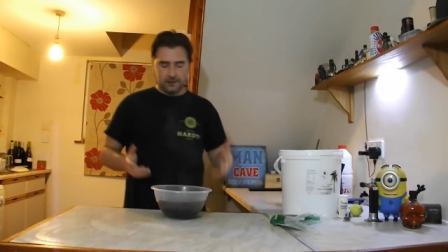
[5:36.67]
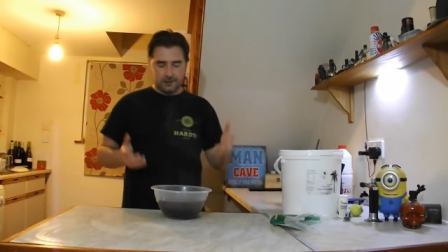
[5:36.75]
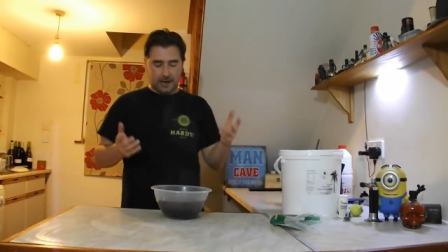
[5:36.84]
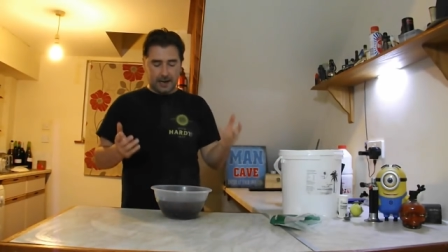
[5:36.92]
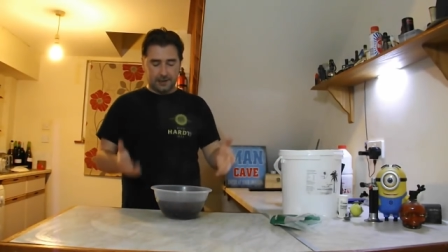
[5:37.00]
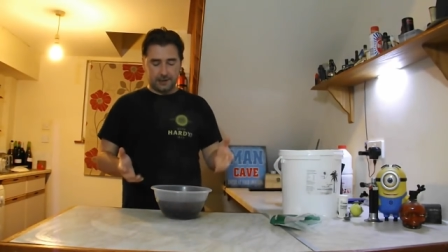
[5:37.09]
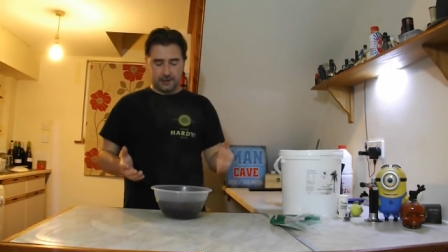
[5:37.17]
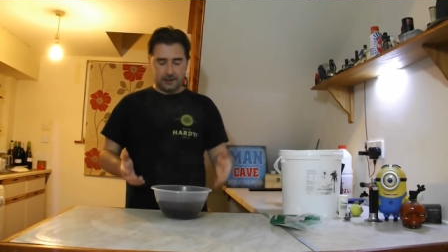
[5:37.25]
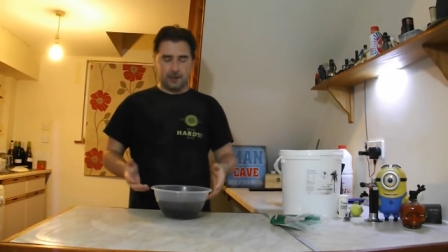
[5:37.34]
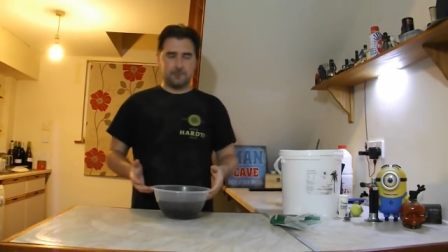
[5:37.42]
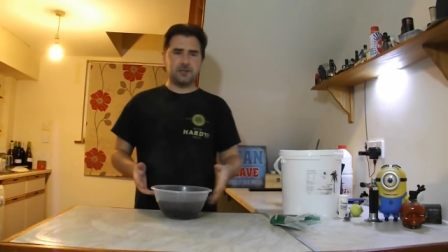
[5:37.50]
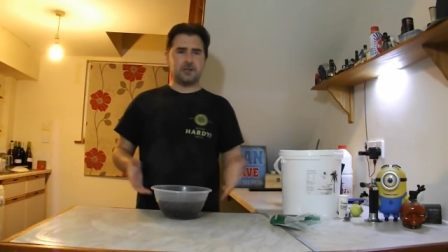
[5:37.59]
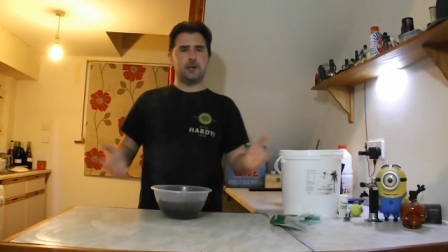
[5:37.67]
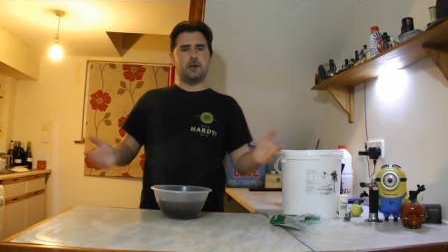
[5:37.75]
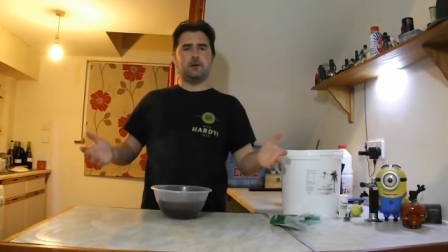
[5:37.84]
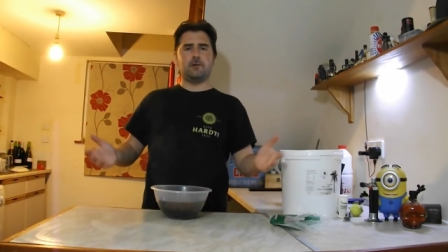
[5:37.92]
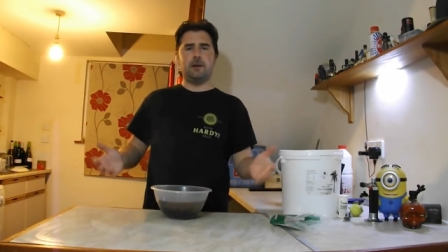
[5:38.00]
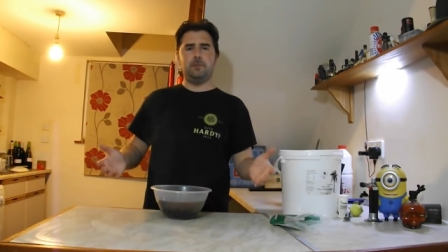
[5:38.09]
And uh, I'm just going to
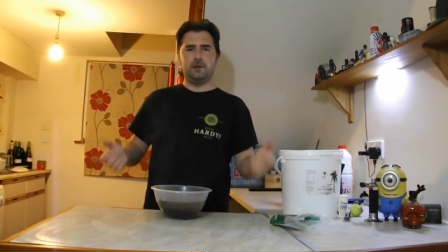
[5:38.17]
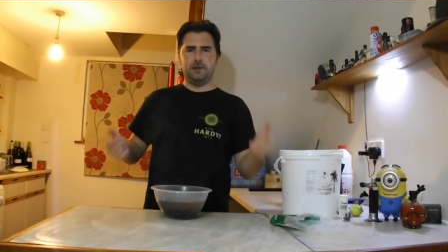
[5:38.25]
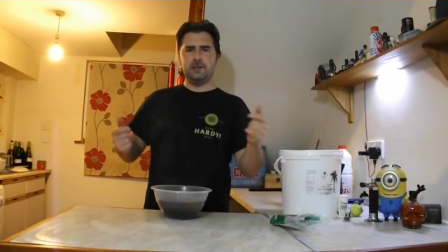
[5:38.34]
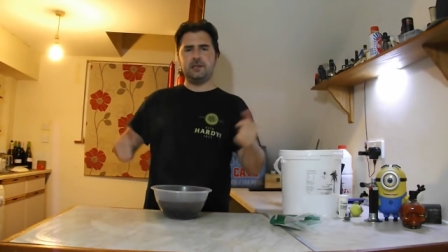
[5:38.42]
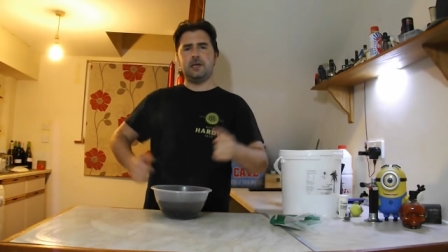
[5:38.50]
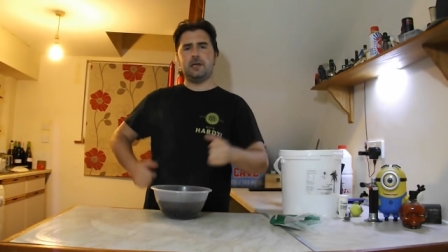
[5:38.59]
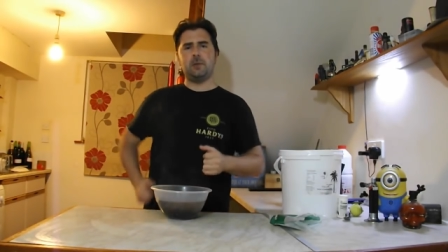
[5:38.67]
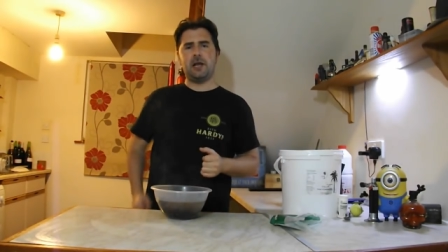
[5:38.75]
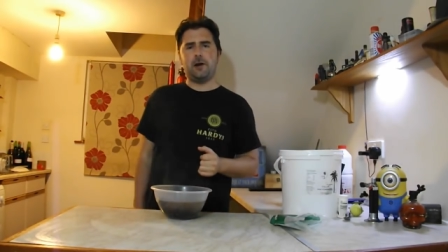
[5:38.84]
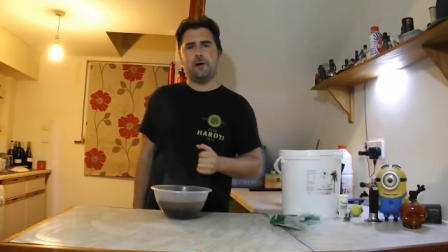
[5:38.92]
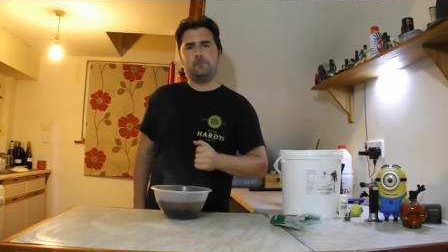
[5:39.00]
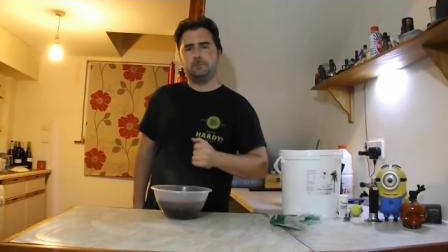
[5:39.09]
go grab the stick blender.